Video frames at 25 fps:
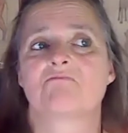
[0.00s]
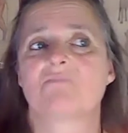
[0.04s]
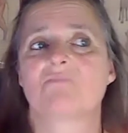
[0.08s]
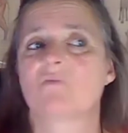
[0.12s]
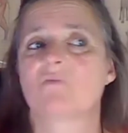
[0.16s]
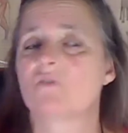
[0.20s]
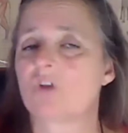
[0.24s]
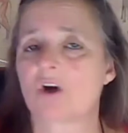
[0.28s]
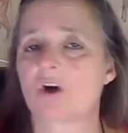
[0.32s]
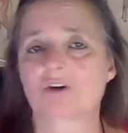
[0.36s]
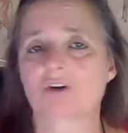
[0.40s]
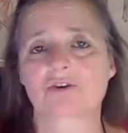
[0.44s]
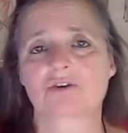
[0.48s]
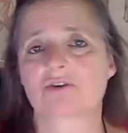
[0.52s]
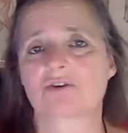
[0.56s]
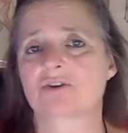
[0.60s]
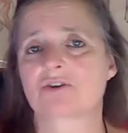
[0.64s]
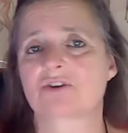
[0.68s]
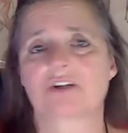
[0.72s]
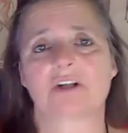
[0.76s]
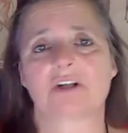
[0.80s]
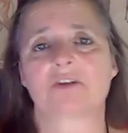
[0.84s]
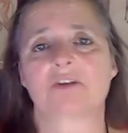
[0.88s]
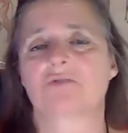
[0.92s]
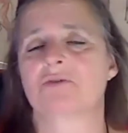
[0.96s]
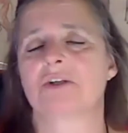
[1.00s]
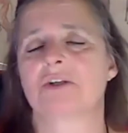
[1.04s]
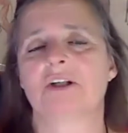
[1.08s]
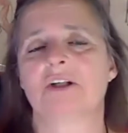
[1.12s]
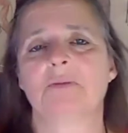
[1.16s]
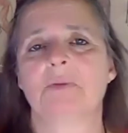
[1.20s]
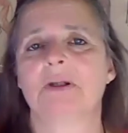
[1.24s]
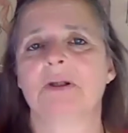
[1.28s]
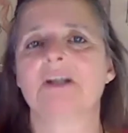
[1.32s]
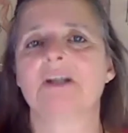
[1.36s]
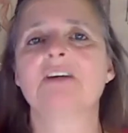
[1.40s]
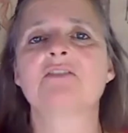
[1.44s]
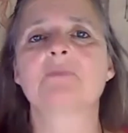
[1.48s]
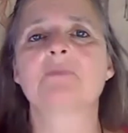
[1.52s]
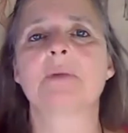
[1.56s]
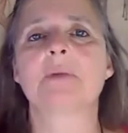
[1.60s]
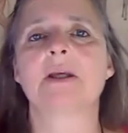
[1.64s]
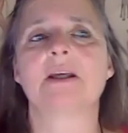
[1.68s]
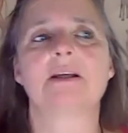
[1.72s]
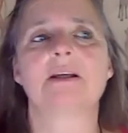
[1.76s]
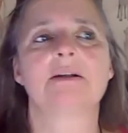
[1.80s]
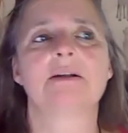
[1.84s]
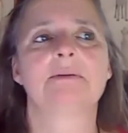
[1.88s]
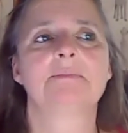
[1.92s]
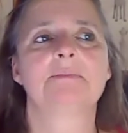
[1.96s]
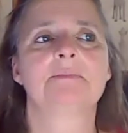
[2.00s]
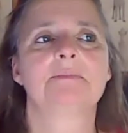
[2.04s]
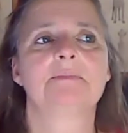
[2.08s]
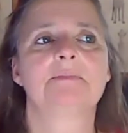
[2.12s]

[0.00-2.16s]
Doctors didn't really believe me.